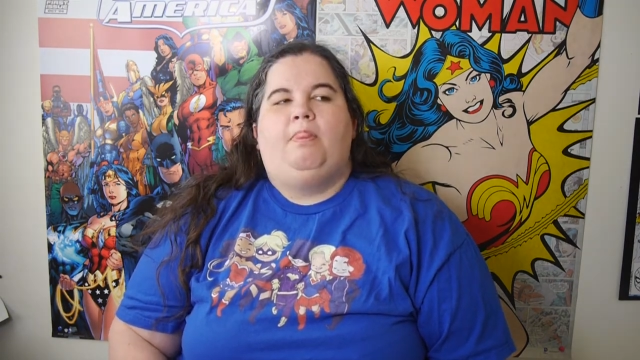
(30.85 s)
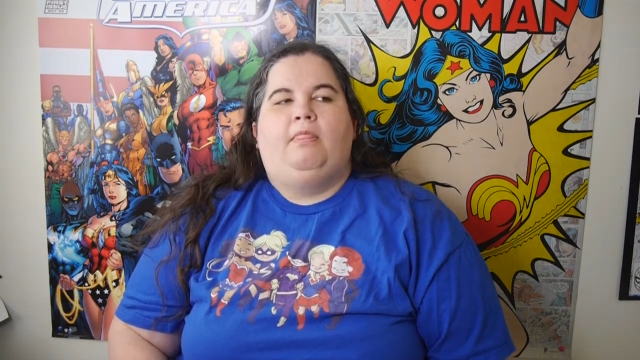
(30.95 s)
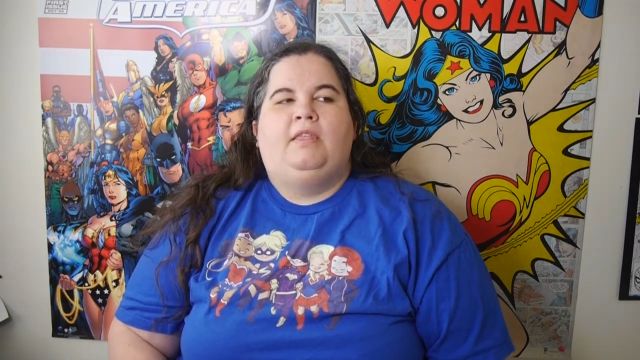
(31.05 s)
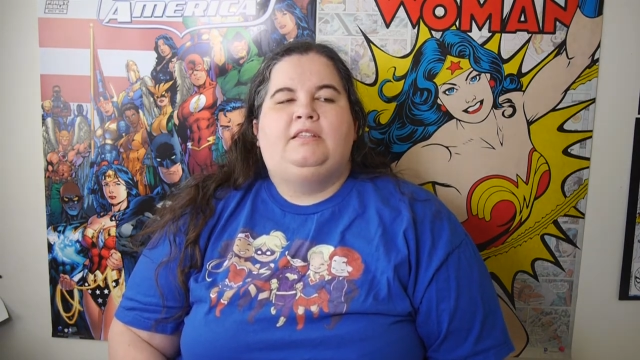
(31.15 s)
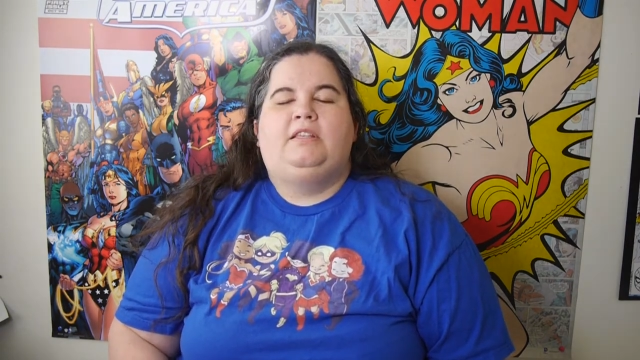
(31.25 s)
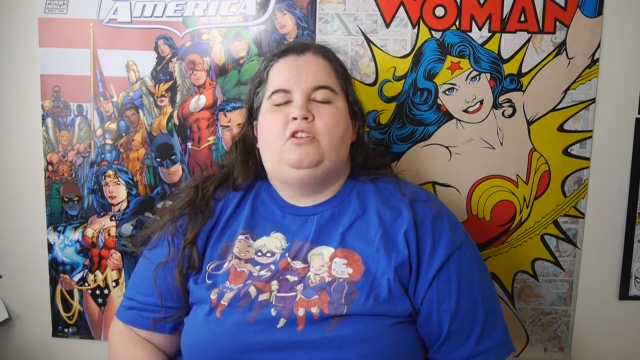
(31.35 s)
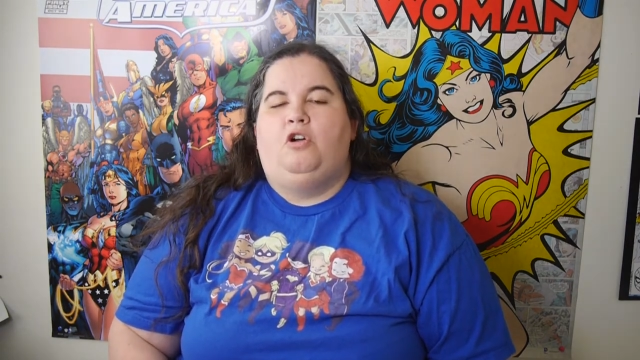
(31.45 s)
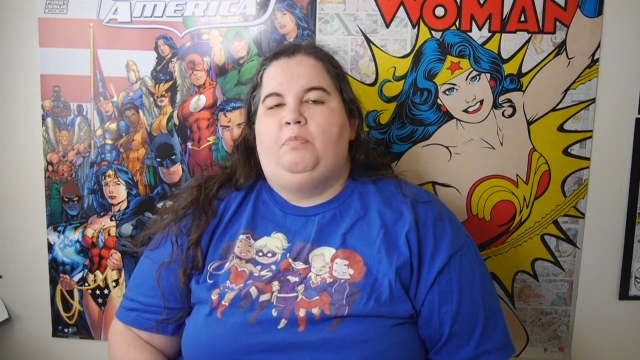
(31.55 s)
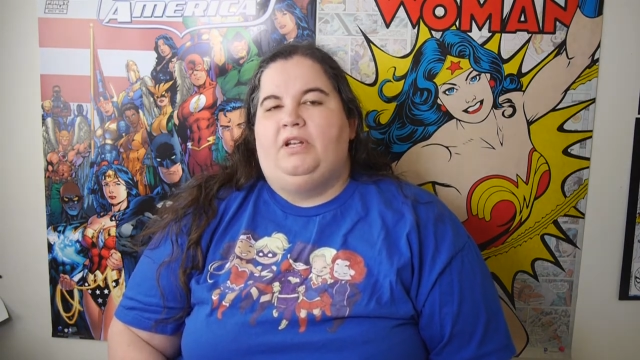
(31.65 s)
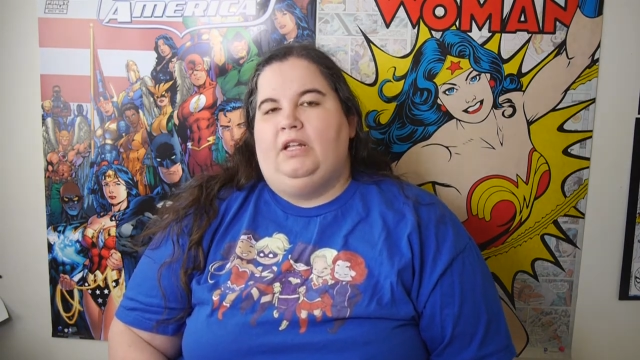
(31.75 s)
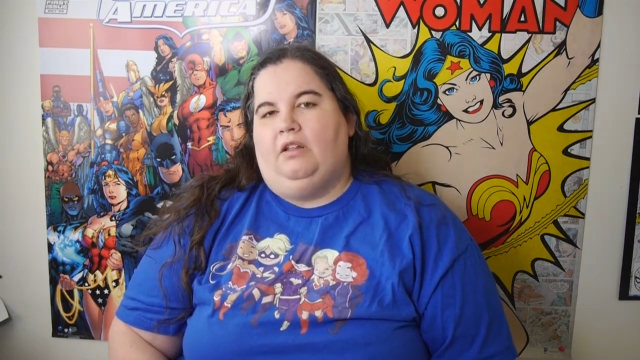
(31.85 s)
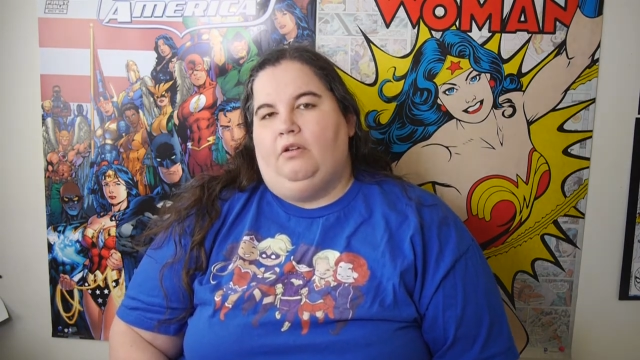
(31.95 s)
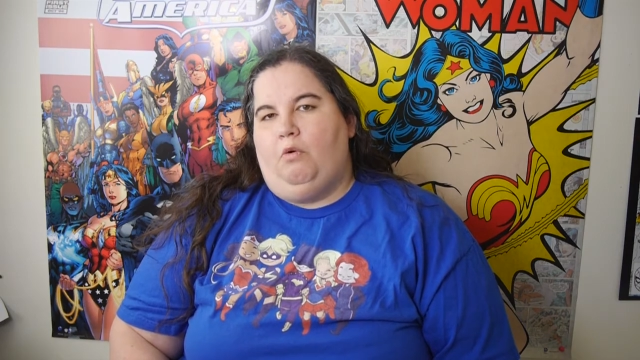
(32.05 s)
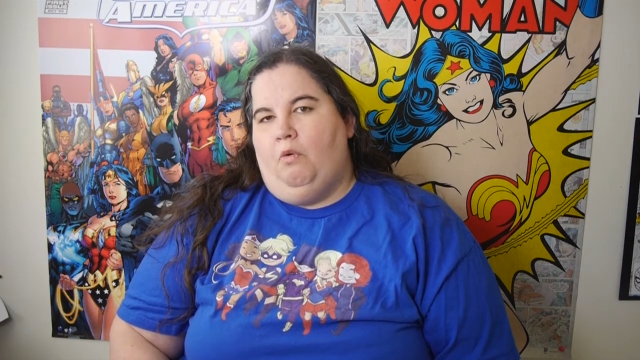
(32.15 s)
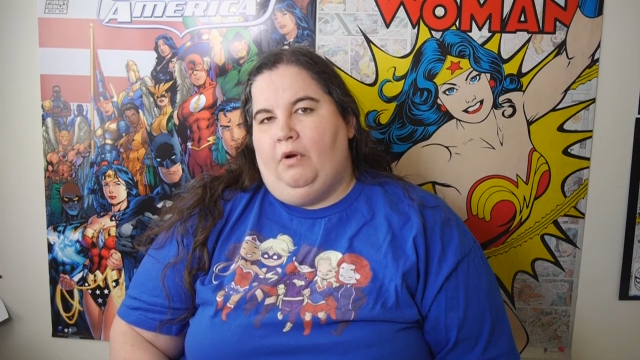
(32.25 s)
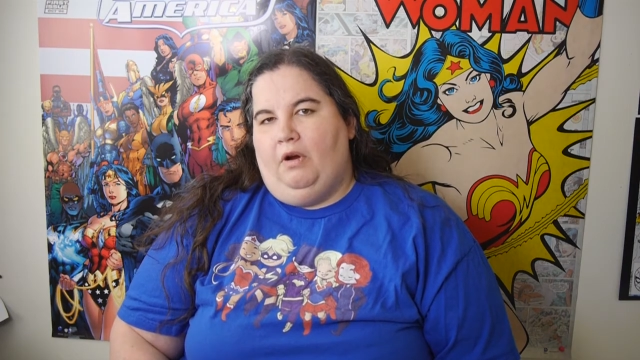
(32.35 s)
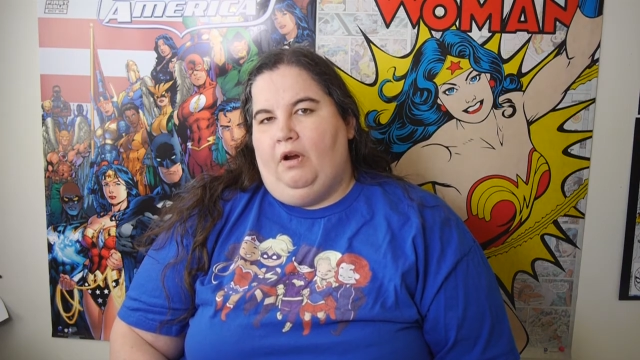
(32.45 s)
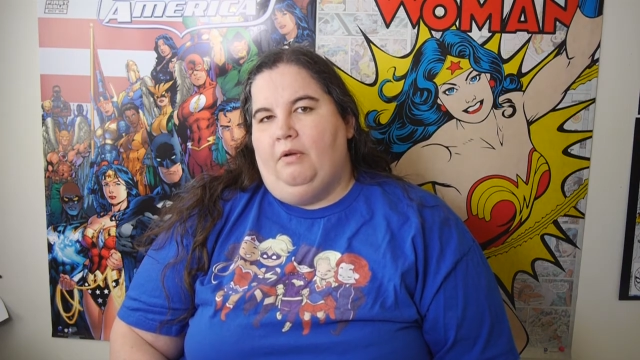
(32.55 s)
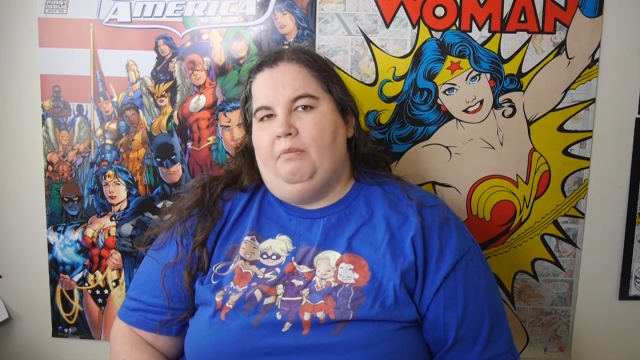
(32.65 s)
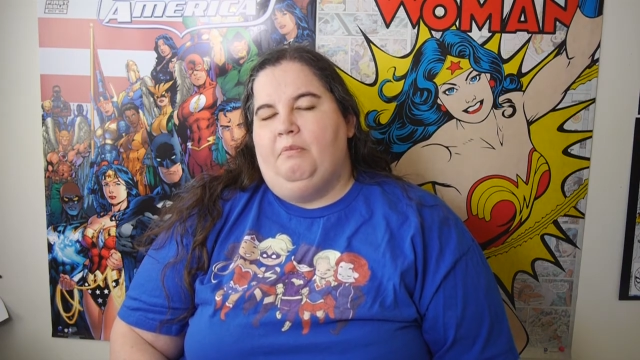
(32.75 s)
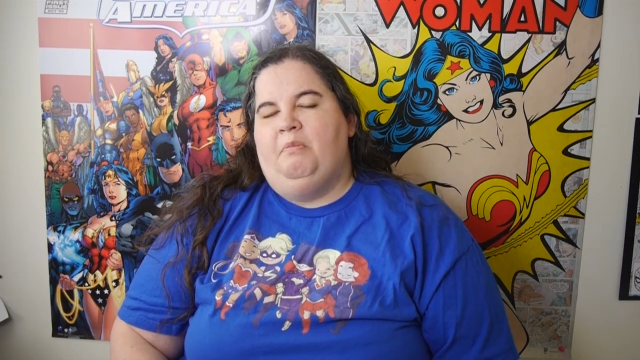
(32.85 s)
This is in no particular order,